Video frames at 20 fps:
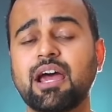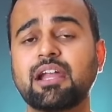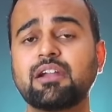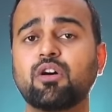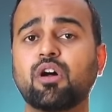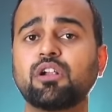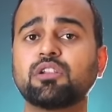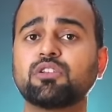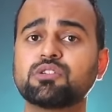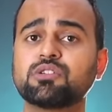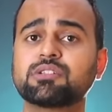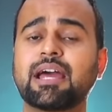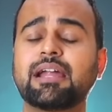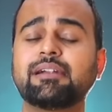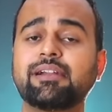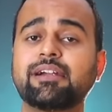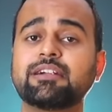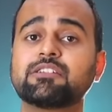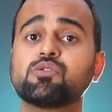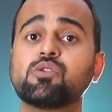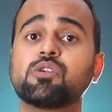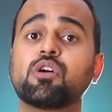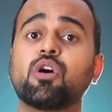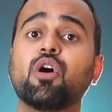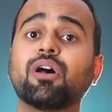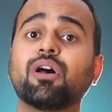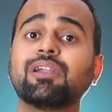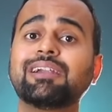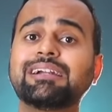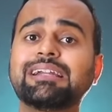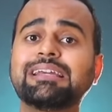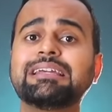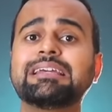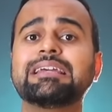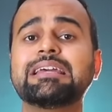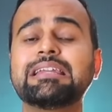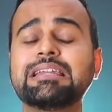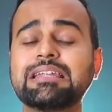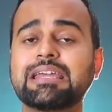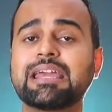and all those candidates who are already
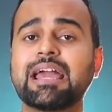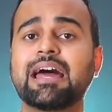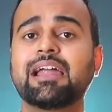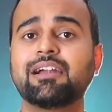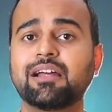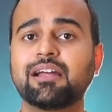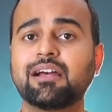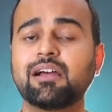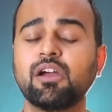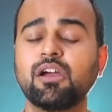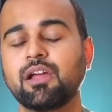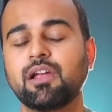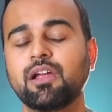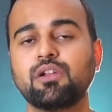in Canada